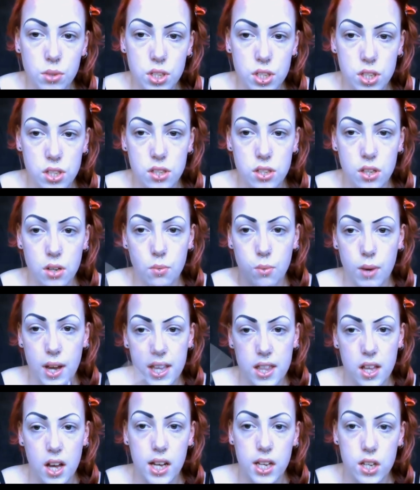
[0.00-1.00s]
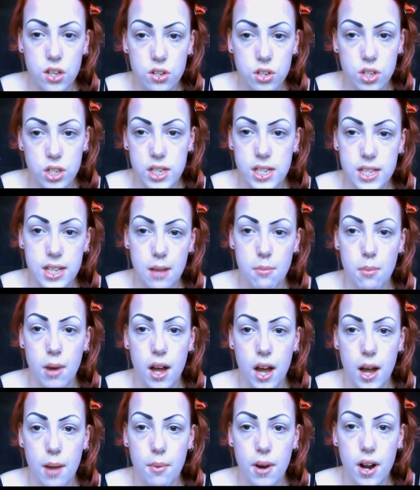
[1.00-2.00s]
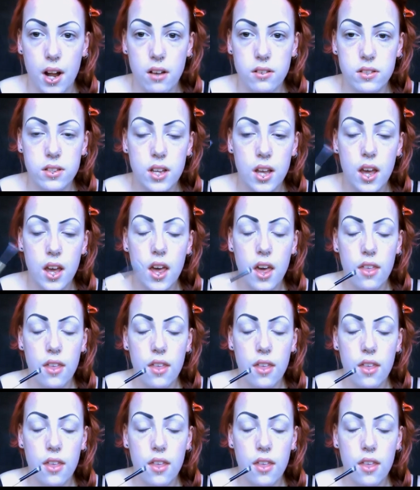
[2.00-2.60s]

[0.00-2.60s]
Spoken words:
which is a way that I usually set my eyebrows,